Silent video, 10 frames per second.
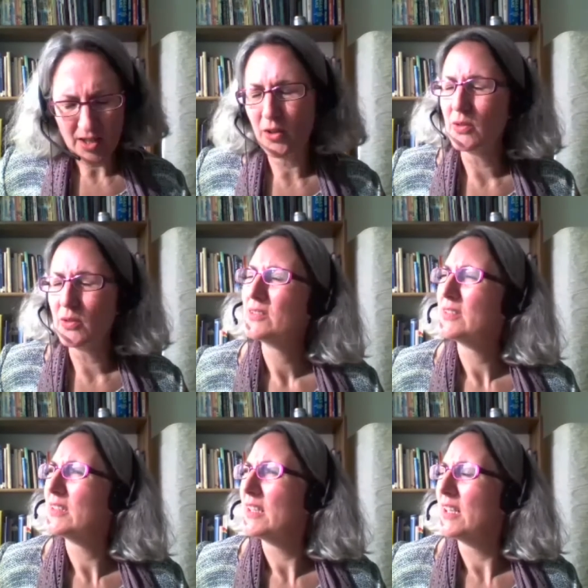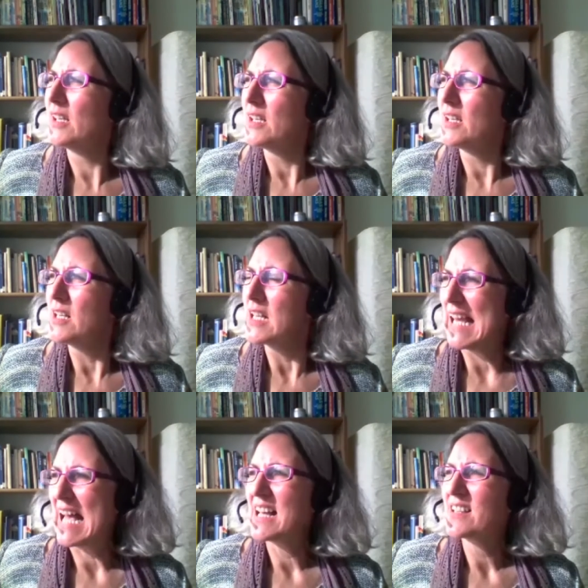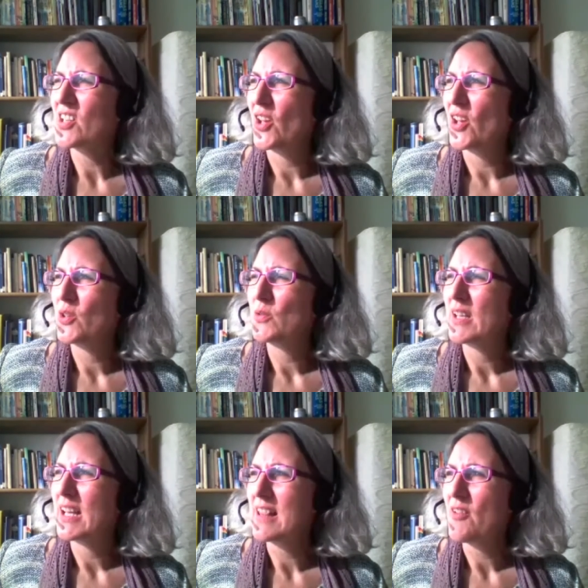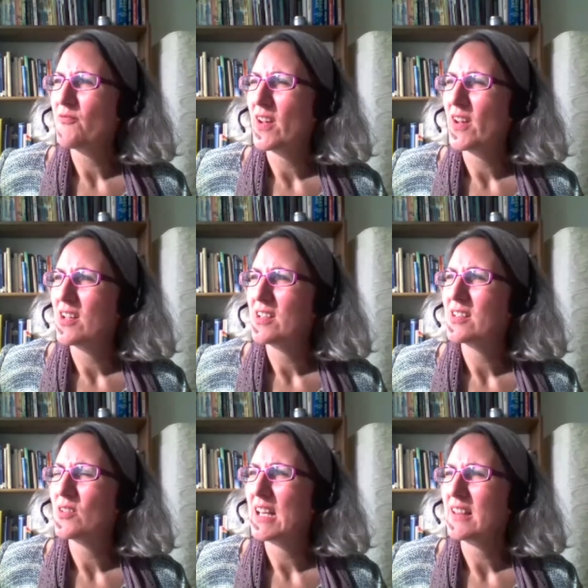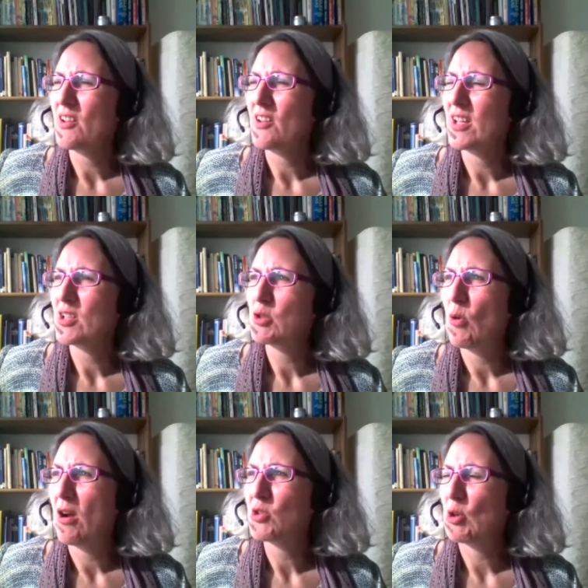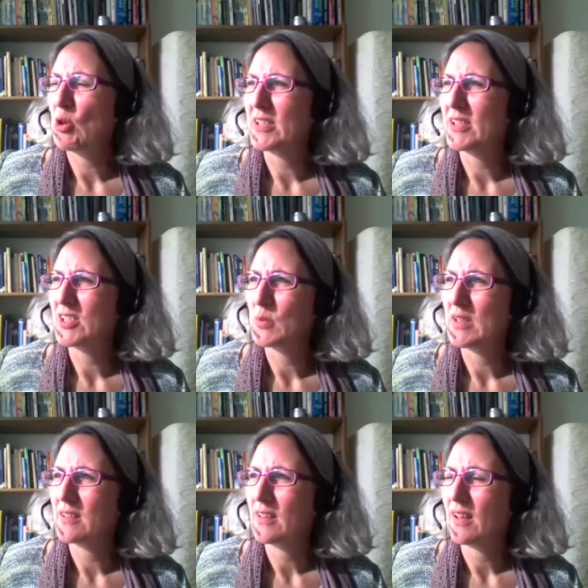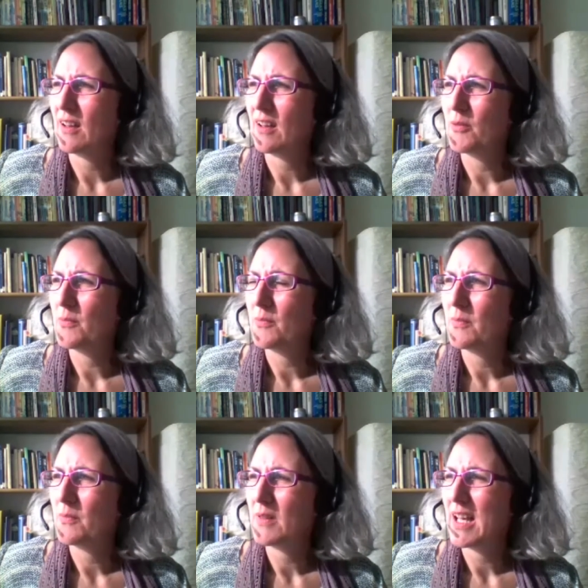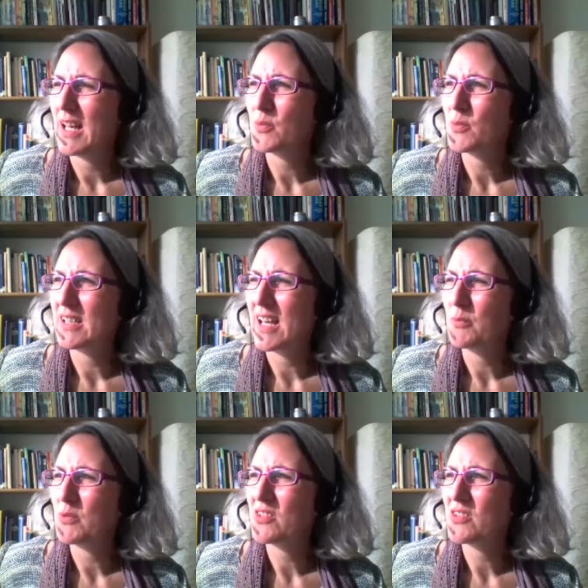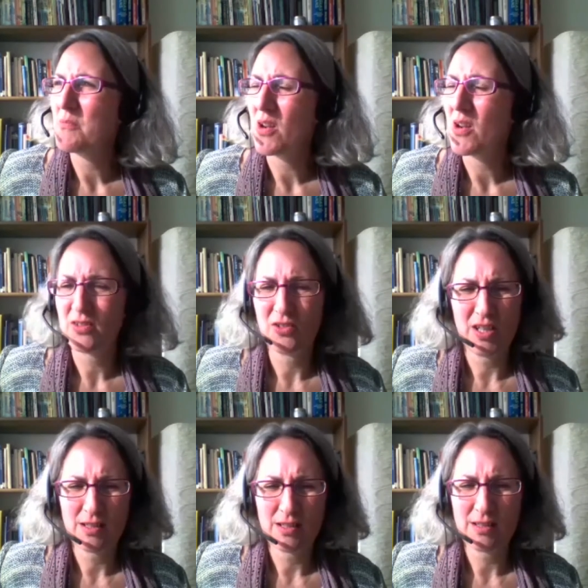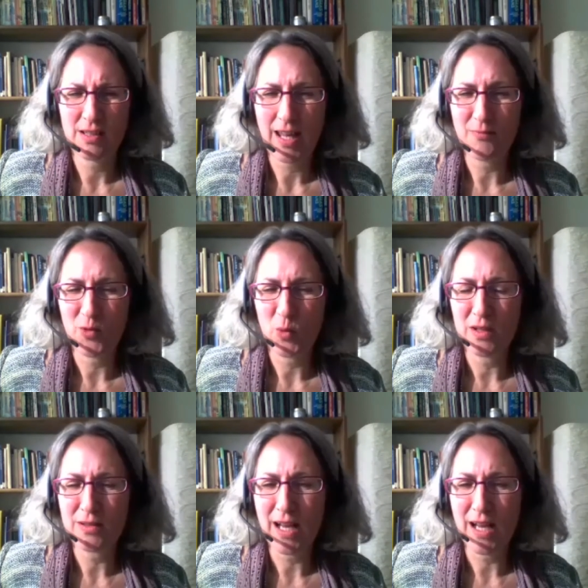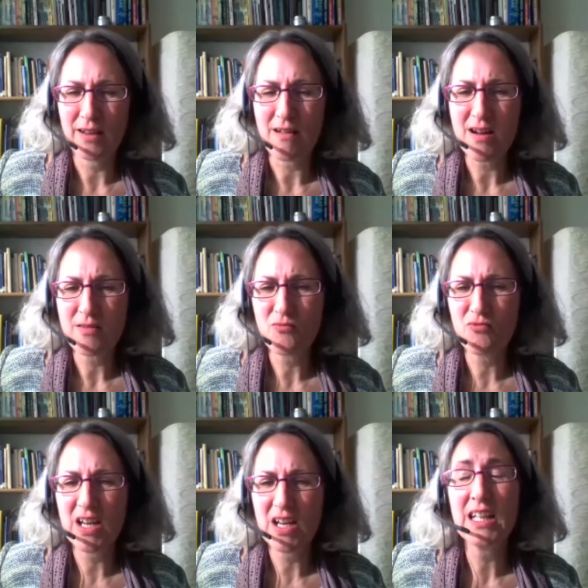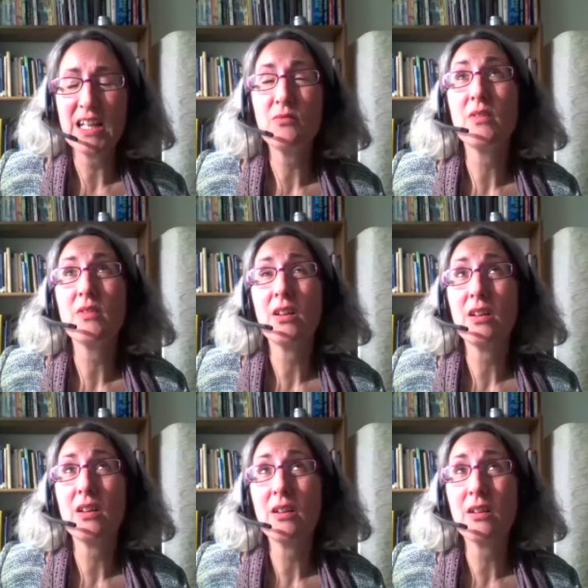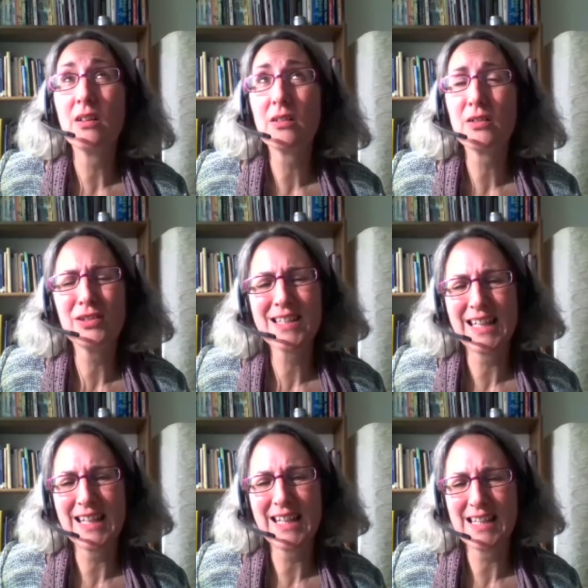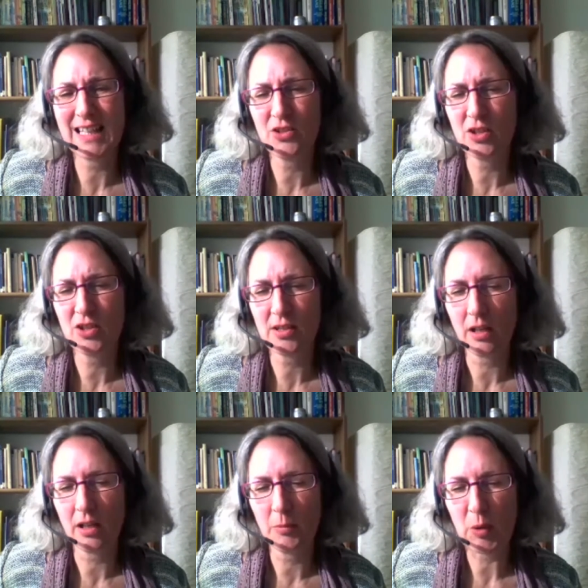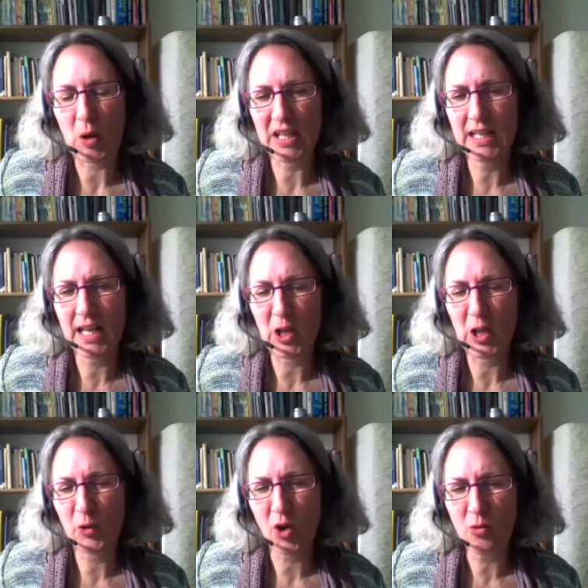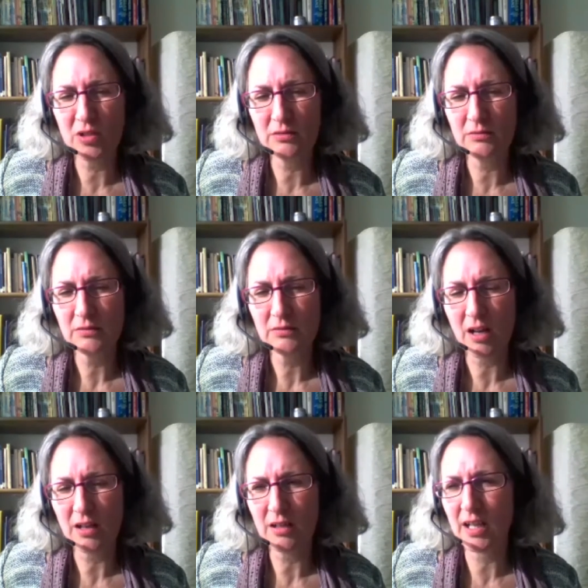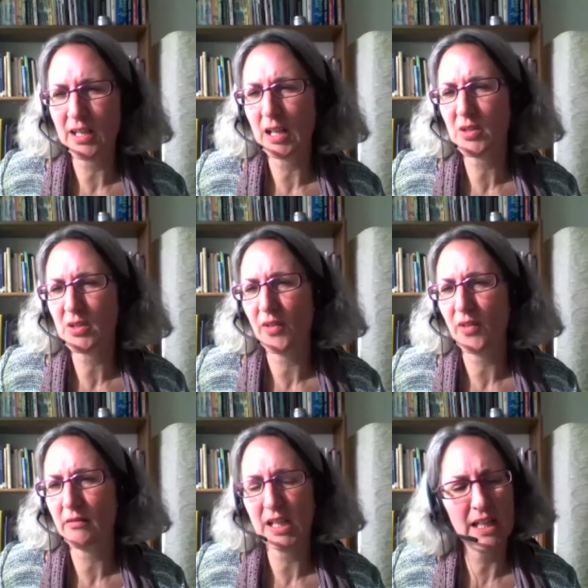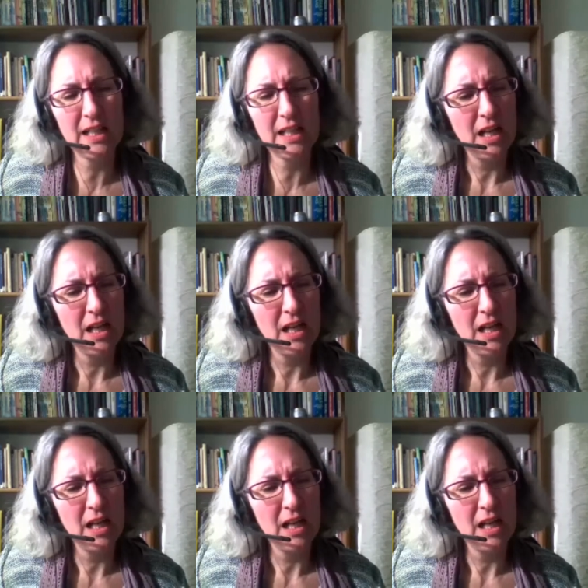So yeah, so in that first workshop I did with Edwin, it was the Master Jesus that came forward, and I really could see his energy as like a bright yellow golden color, and he was very